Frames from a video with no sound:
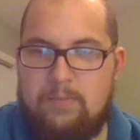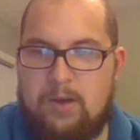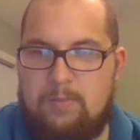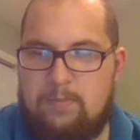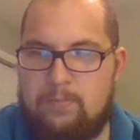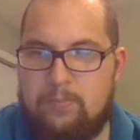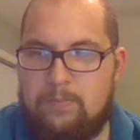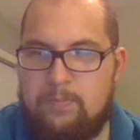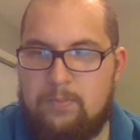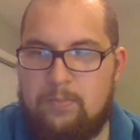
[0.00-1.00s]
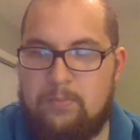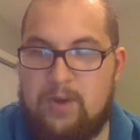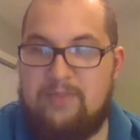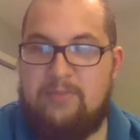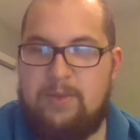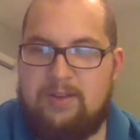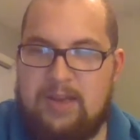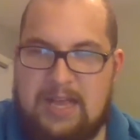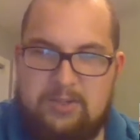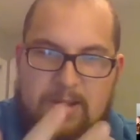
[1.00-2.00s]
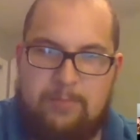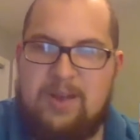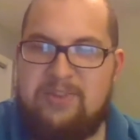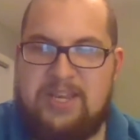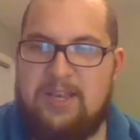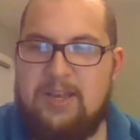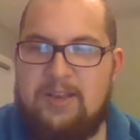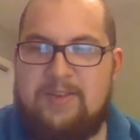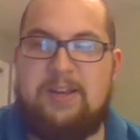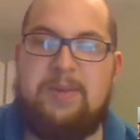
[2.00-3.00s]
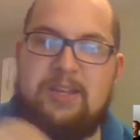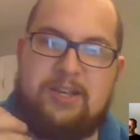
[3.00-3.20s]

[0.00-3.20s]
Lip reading: it has great brevity.